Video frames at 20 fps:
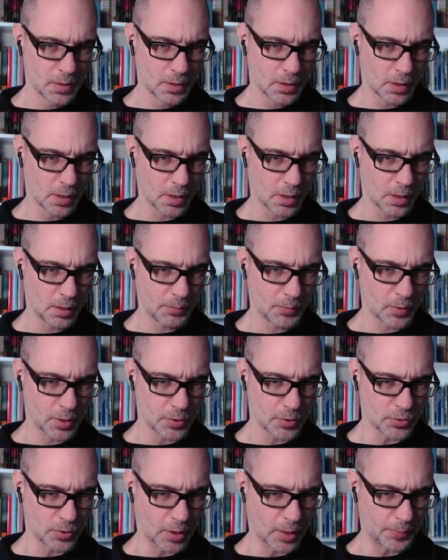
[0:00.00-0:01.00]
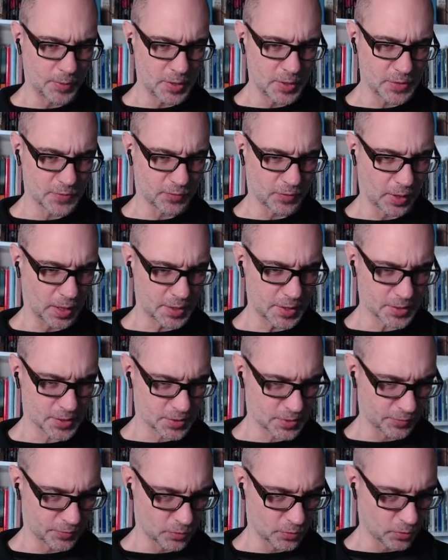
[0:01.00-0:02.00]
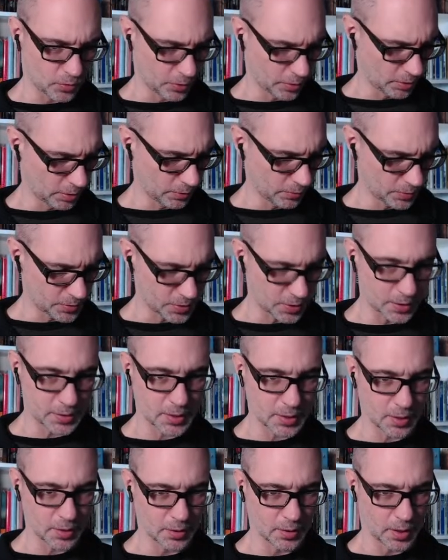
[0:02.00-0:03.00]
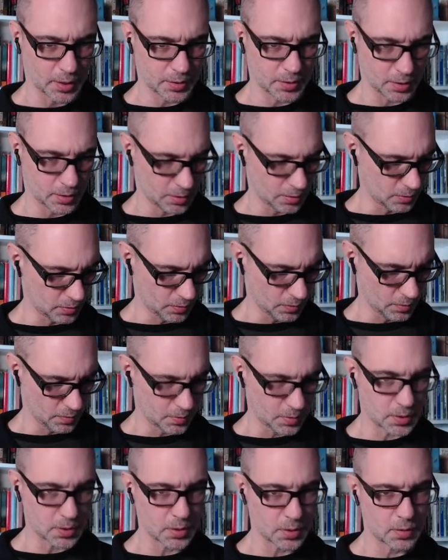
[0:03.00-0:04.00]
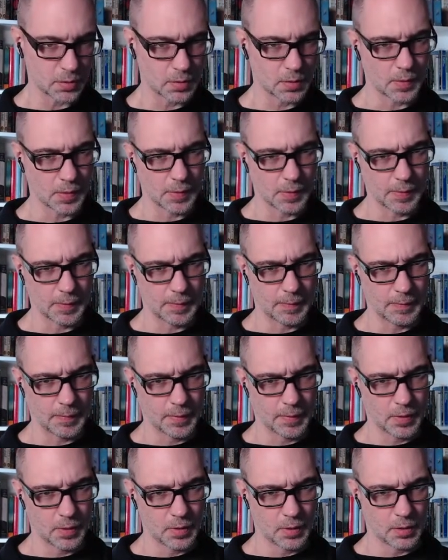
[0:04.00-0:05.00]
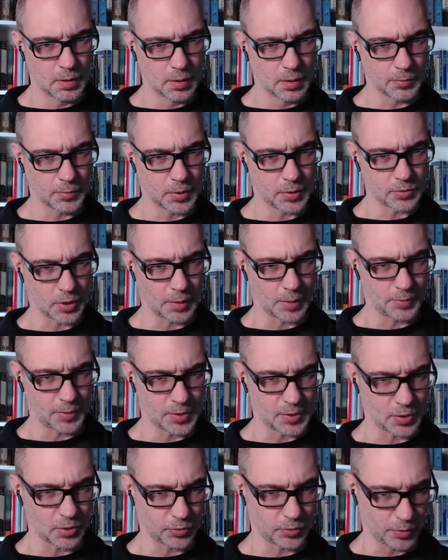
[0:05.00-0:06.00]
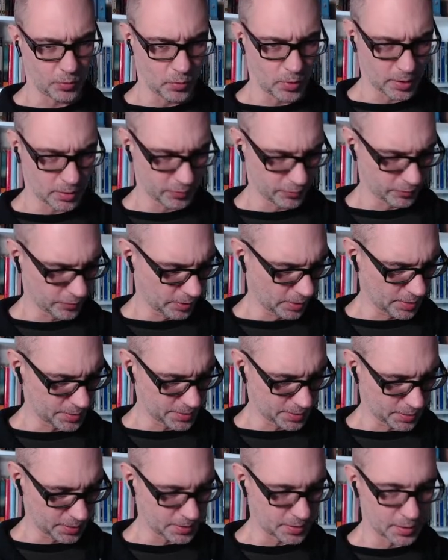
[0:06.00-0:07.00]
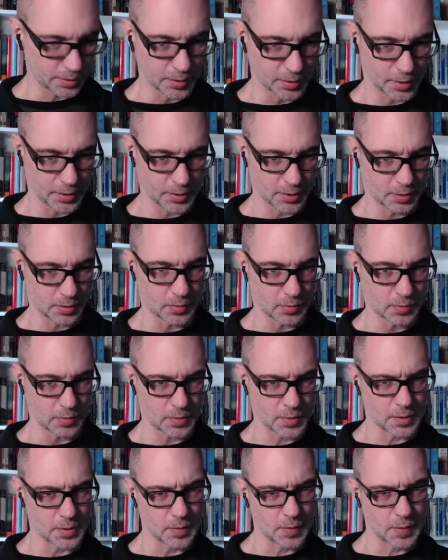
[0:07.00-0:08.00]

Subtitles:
I'm going to drop these flasks of oil, which I tend not to use. I'm going to drop these holy water vials that I tend not to use.